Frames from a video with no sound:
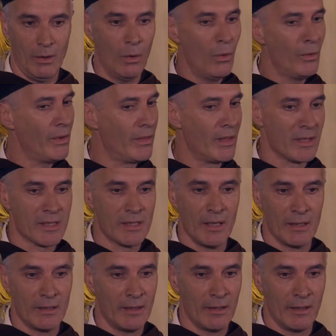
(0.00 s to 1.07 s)
the things
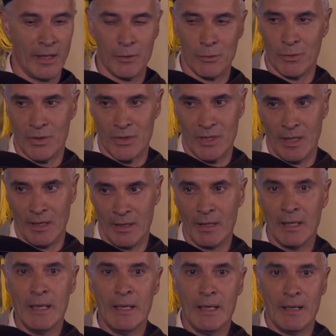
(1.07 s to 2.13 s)
that Andrew has done.
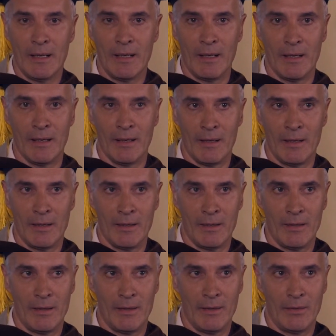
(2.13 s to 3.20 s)

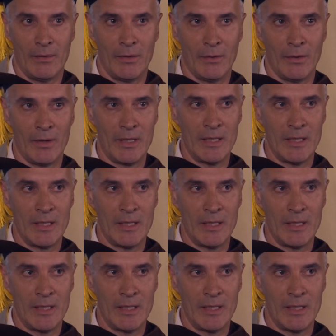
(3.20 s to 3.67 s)
There